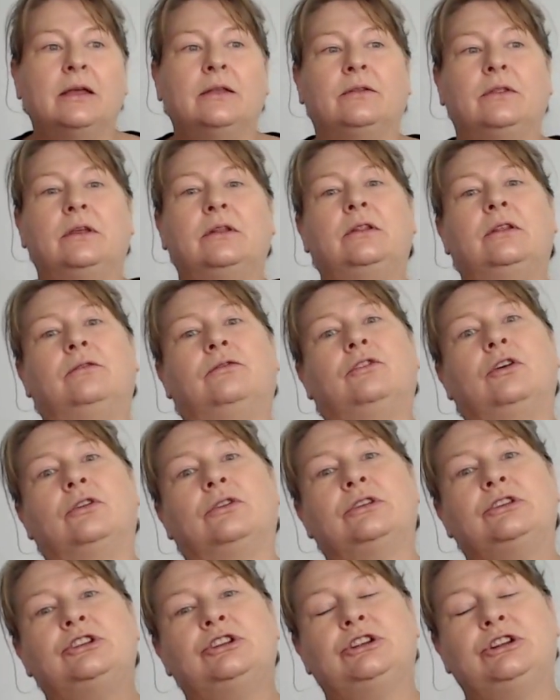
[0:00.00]
Then they've got
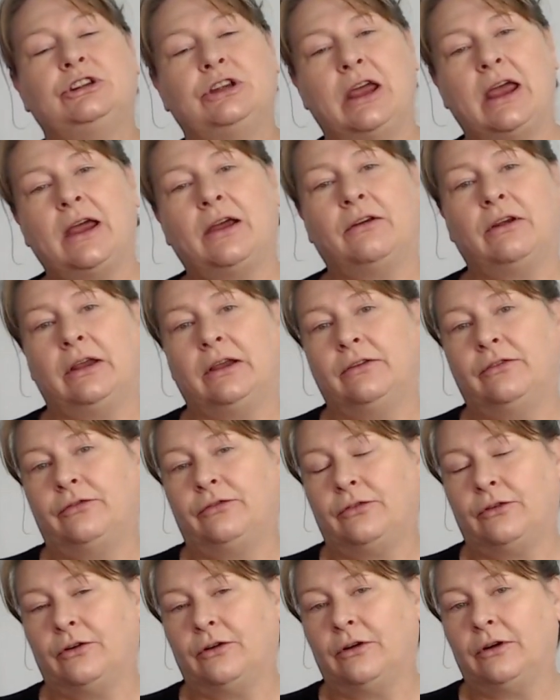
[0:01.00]
the sharing
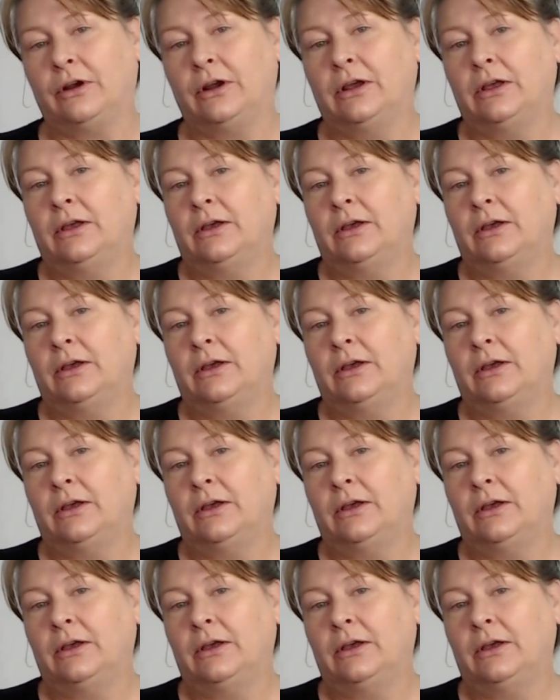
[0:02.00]
for